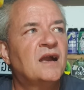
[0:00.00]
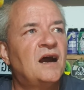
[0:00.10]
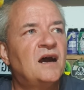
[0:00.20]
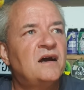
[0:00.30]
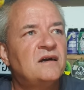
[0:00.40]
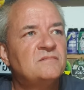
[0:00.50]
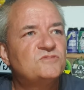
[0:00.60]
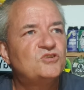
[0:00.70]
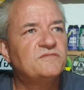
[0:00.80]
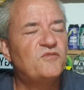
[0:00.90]
Um,
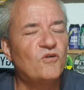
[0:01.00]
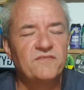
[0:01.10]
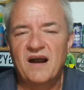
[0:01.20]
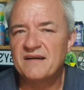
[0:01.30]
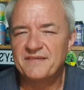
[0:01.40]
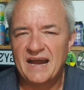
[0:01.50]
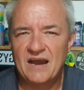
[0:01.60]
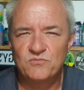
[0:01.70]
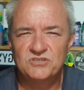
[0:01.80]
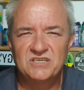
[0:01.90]
to do four or five
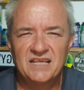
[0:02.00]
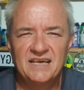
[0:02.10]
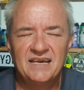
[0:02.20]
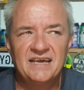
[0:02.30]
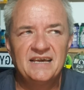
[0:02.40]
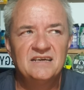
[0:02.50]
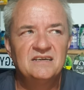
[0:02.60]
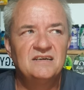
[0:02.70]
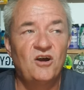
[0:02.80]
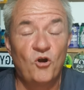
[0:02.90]
hours there
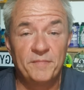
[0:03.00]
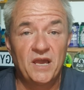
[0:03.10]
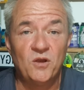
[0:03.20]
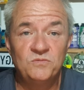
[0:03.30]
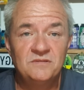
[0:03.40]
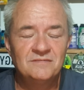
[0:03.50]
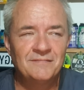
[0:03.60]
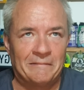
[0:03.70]
on my own.